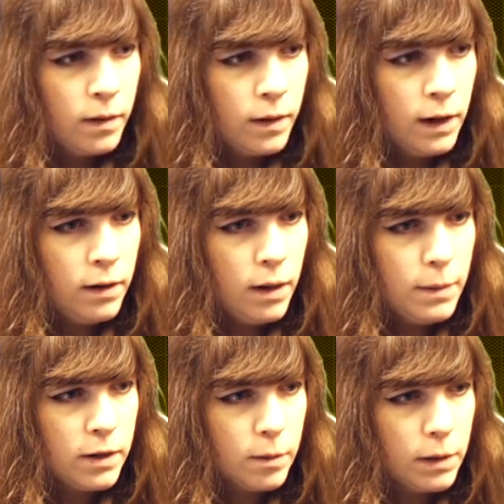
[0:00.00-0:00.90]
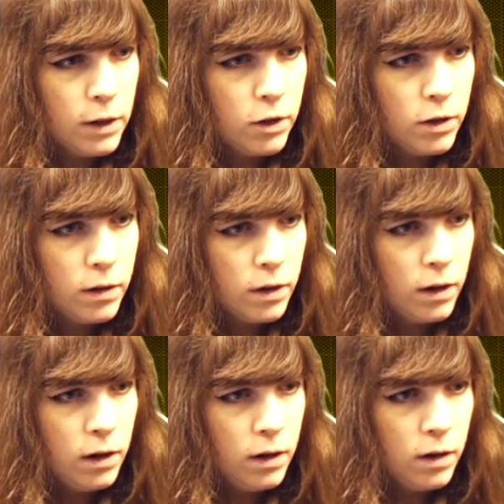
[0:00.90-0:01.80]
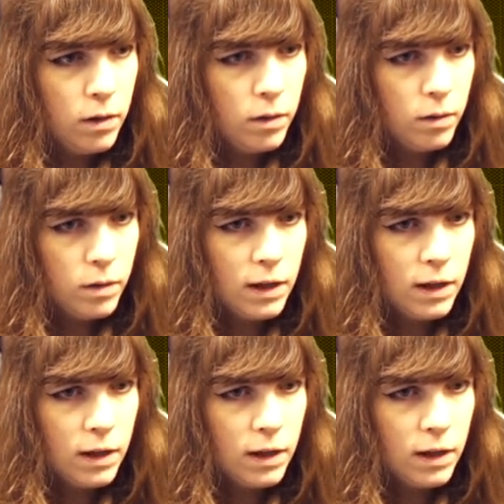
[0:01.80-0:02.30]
They don't like me so much. Oh,